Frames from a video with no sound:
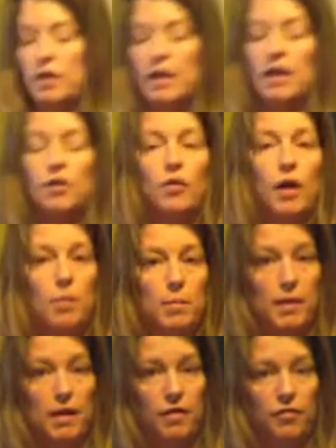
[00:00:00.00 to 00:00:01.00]
lean ground
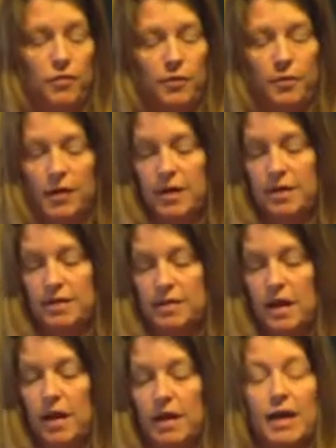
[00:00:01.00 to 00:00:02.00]
beef. It is
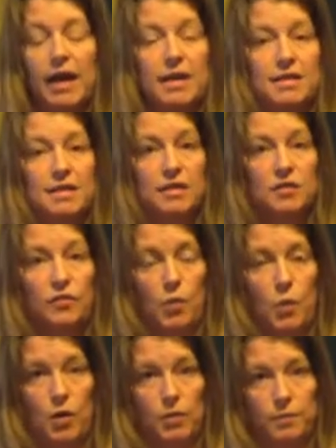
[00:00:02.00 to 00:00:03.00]
96.4,
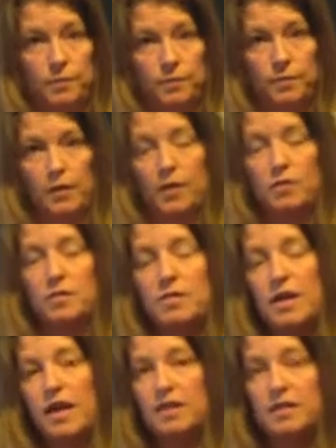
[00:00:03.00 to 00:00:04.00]
so it's
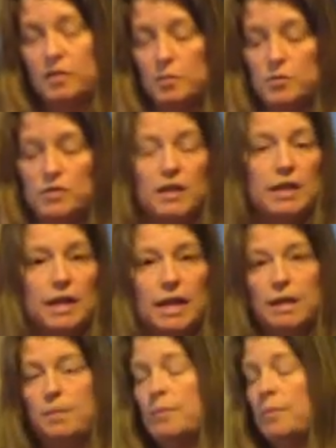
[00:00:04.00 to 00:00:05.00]
96% lean.